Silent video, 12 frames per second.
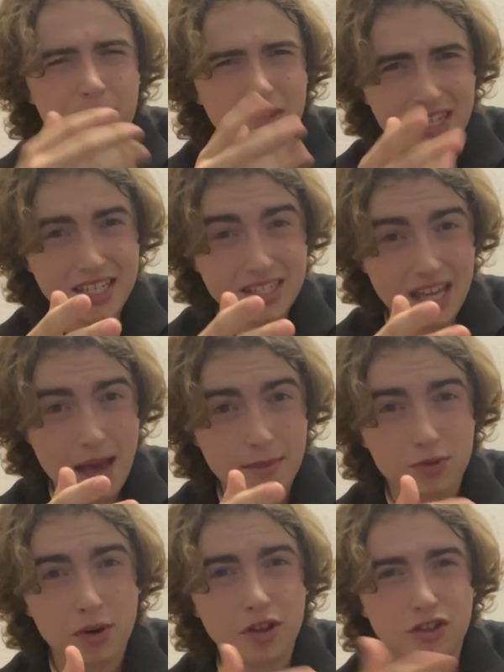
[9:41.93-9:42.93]
But this time,
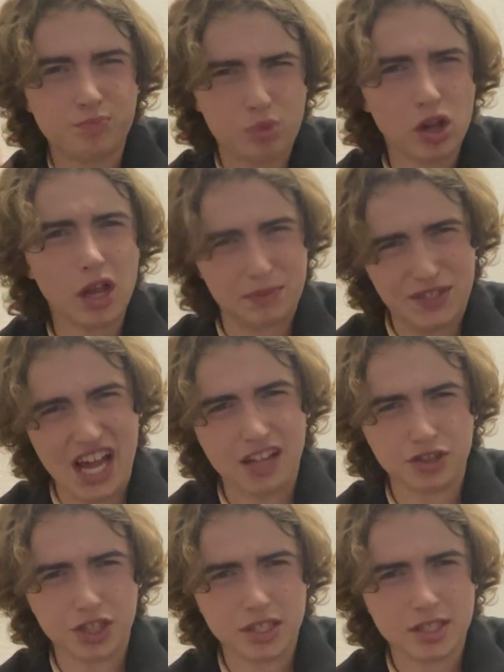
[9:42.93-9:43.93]
it's one of those pull-up
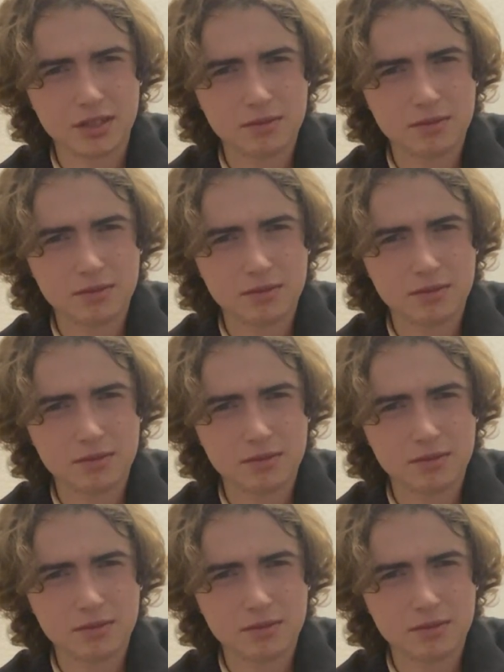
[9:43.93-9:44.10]
challenges.